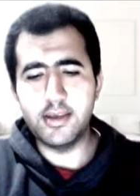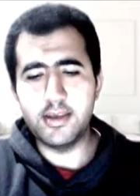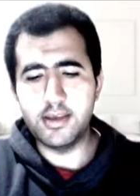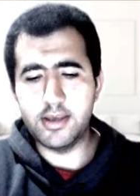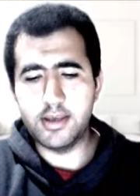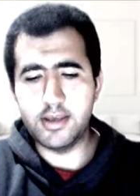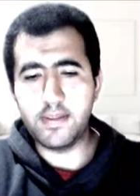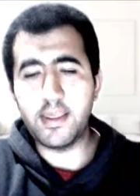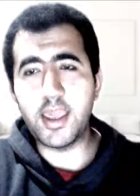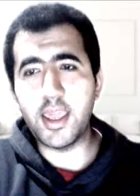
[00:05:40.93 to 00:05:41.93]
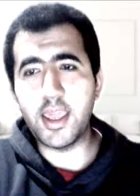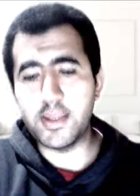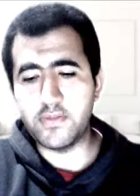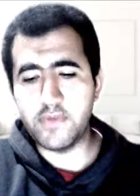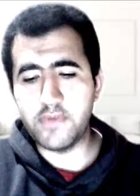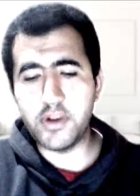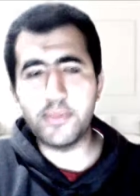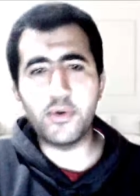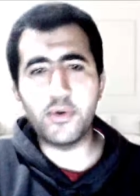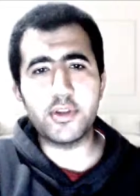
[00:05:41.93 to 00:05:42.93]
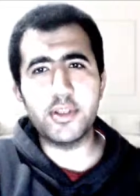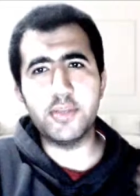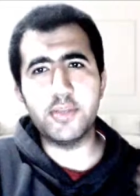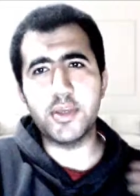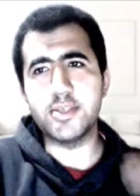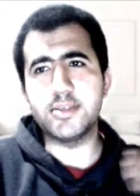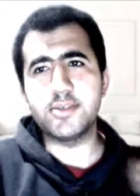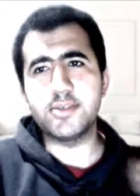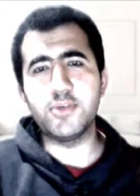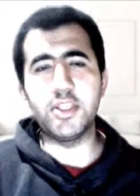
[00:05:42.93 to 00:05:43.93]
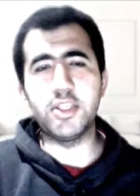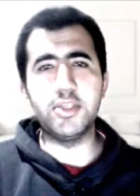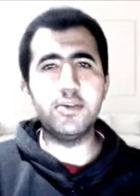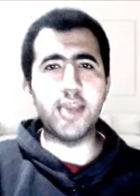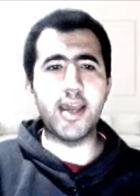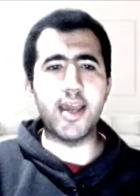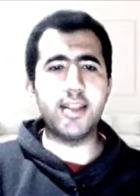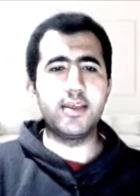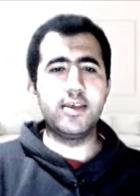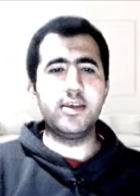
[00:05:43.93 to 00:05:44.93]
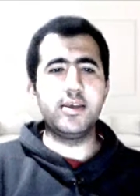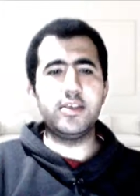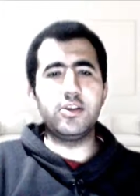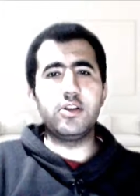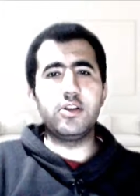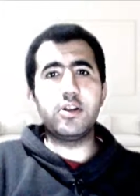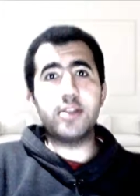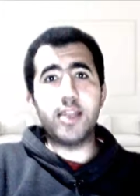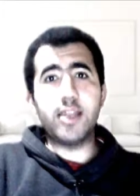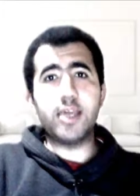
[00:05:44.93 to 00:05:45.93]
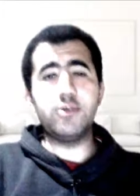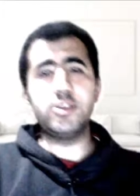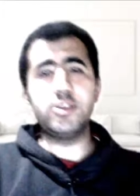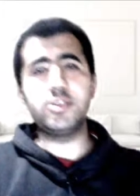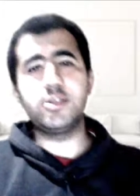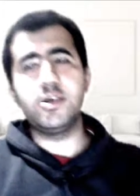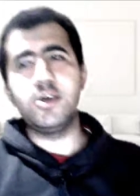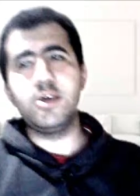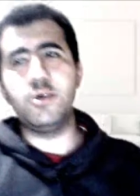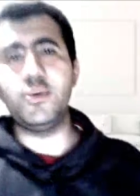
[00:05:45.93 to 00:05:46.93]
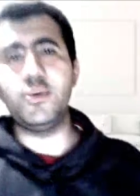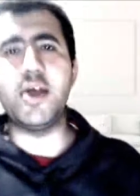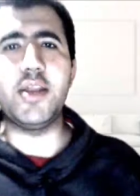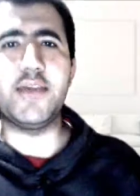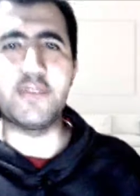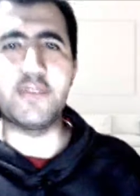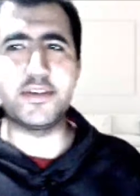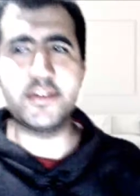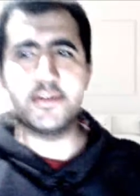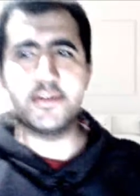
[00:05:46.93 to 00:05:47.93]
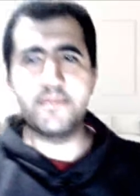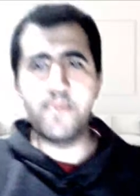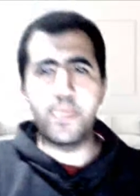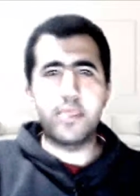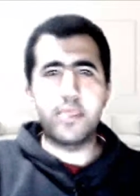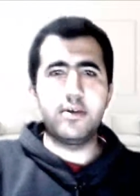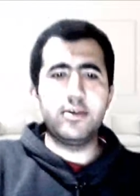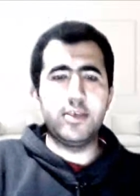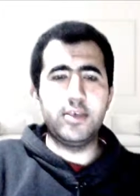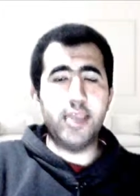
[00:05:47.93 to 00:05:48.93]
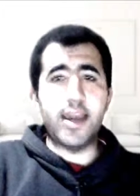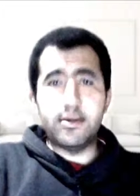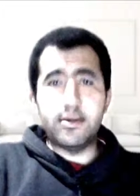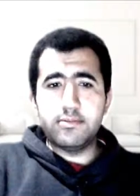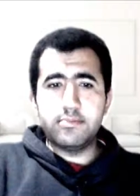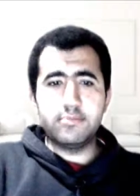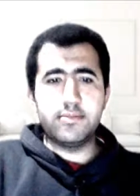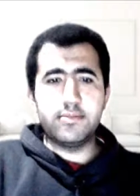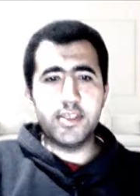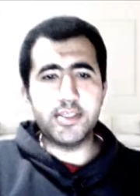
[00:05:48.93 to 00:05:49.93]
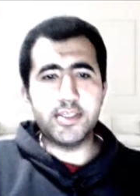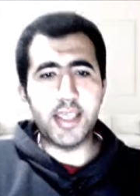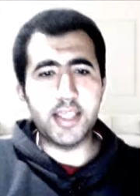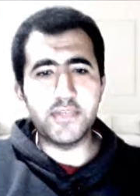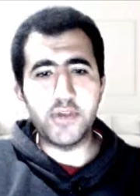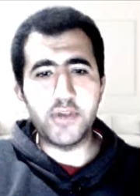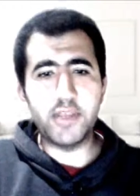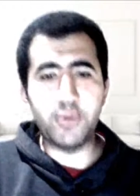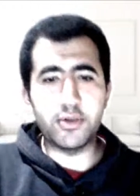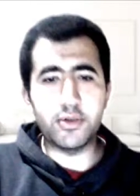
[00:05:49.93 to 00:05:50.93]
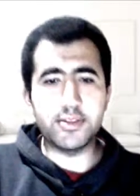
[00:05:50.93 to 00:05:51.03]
Singing is very important because when you do that, you learn the language without effort. Yeah, singing is very important.